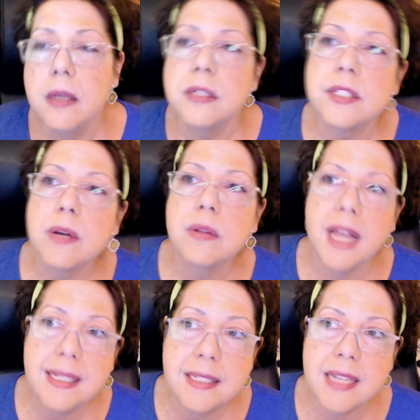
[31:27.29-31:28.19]
So
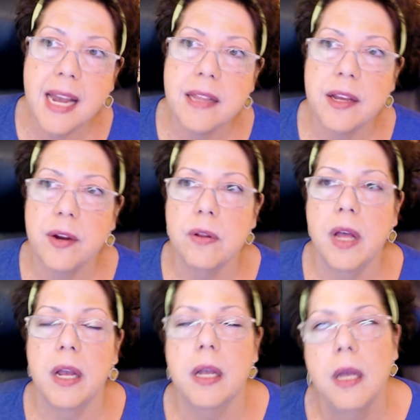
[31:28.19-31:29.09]
let's say that you're like,